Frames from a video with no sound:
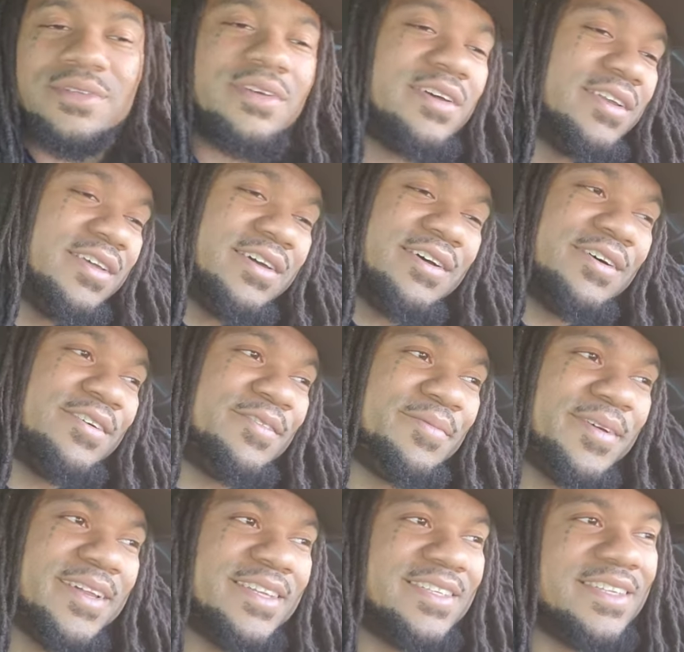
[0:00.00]
Honeycomb,
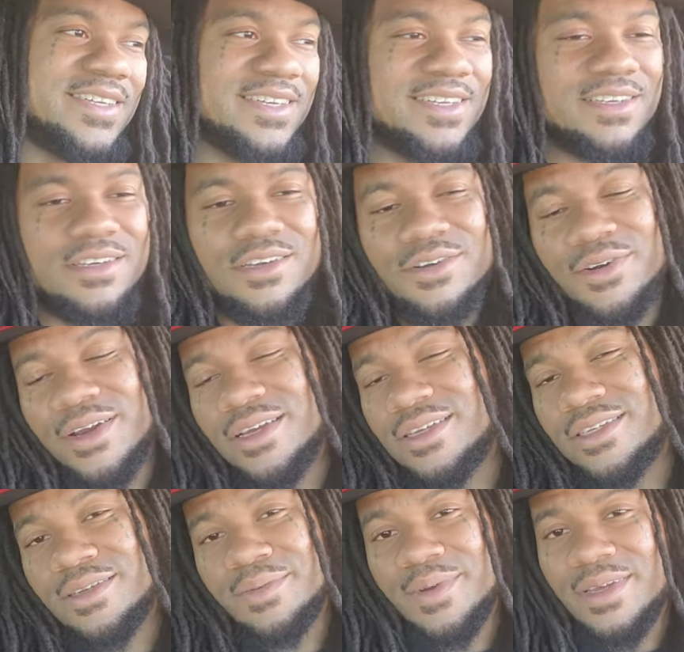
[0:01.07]
man. This nigga hit
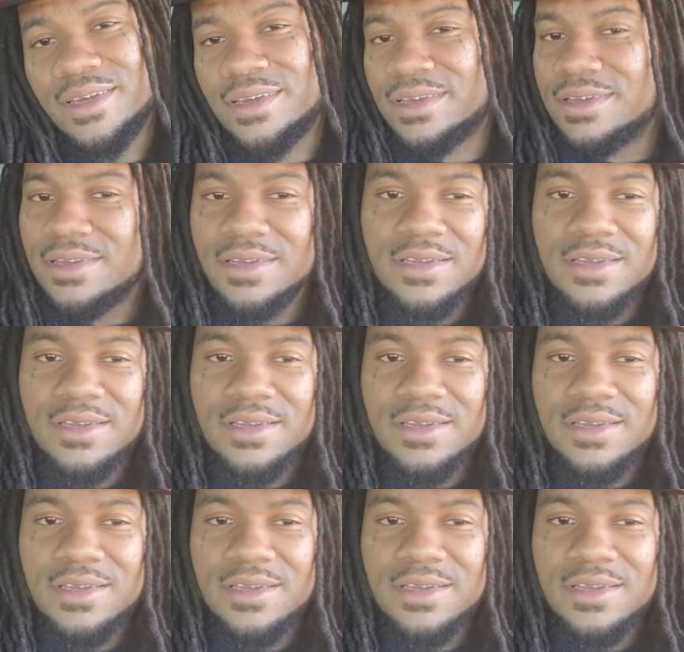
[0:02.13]
crazy, man.